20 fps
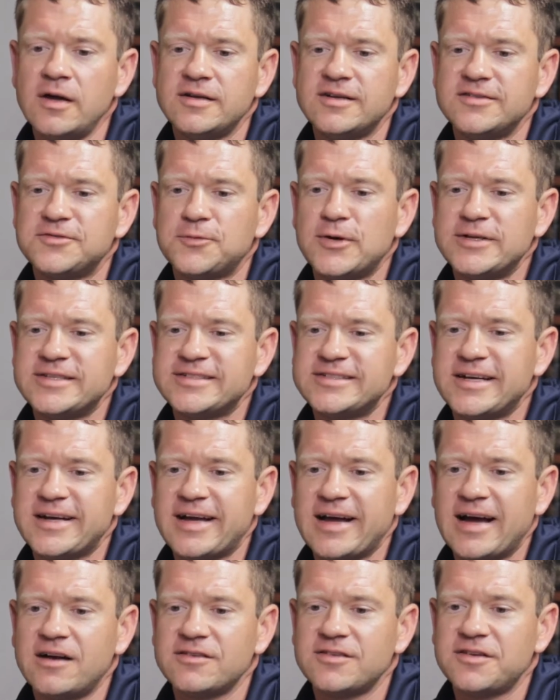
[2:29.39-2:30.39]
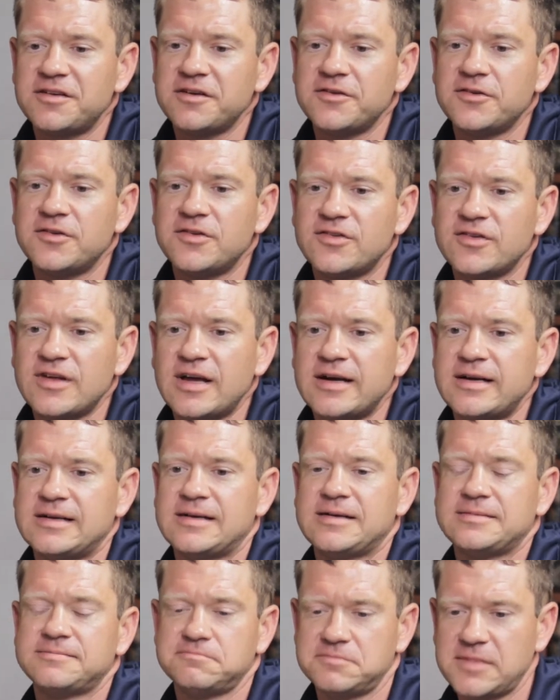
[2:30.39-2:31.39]
Does one stick out to you as like,
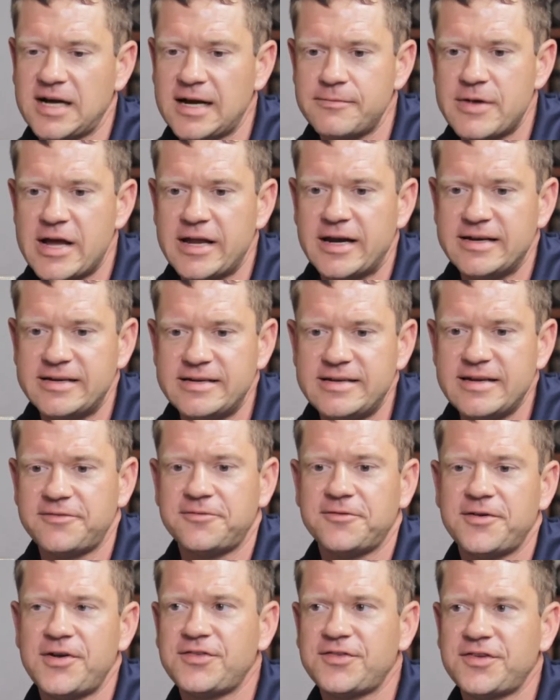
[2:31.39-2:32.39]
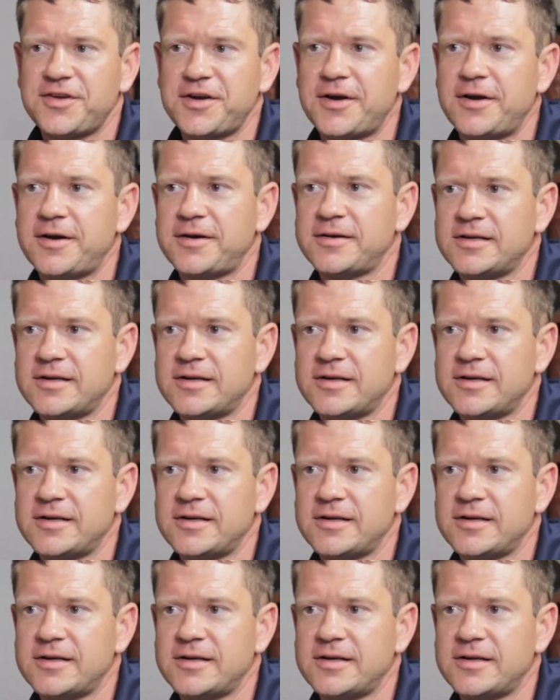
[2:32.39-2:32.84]
I made a difference here?